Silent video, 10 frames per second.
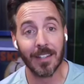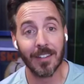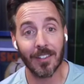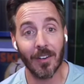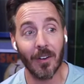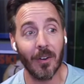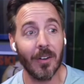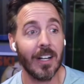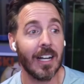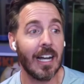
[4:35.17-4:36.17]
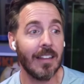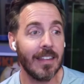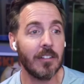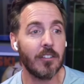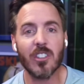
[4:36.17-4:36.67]
So I
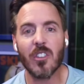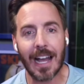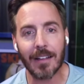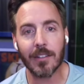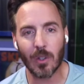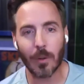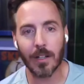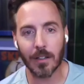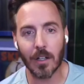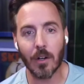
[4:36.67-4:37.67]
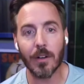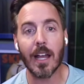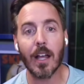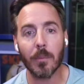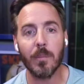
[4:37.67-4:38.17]
think just that story alone
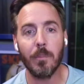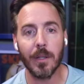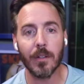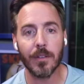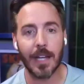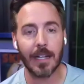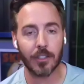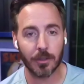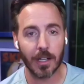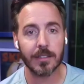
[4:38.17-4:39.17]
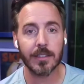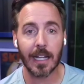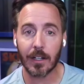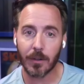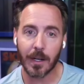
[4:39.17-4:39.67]
helps build that trust and
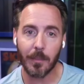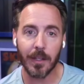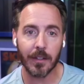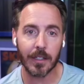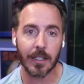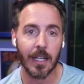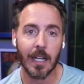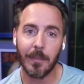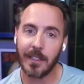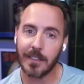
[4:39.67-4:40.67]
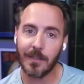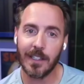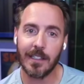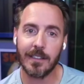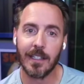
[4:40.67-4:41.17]
that credibility, because if
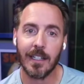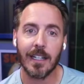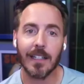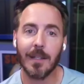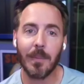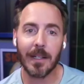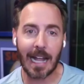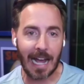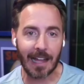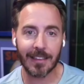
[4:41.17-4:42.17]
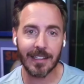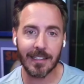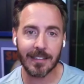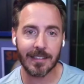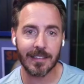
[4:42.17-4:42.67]
these Olympic
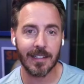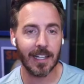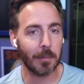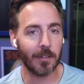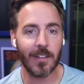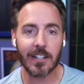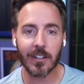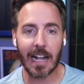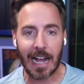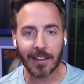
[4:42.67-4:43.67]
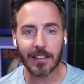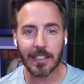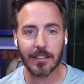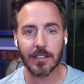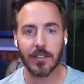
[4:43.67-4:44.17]
athletes and professional
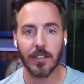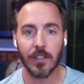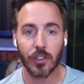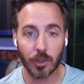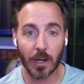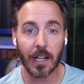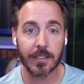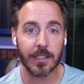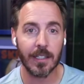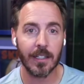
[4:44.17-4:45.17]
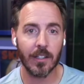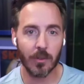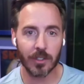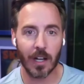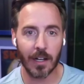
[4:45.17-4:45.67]
athletes trust
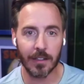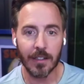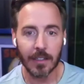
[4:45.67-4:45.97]
Usana,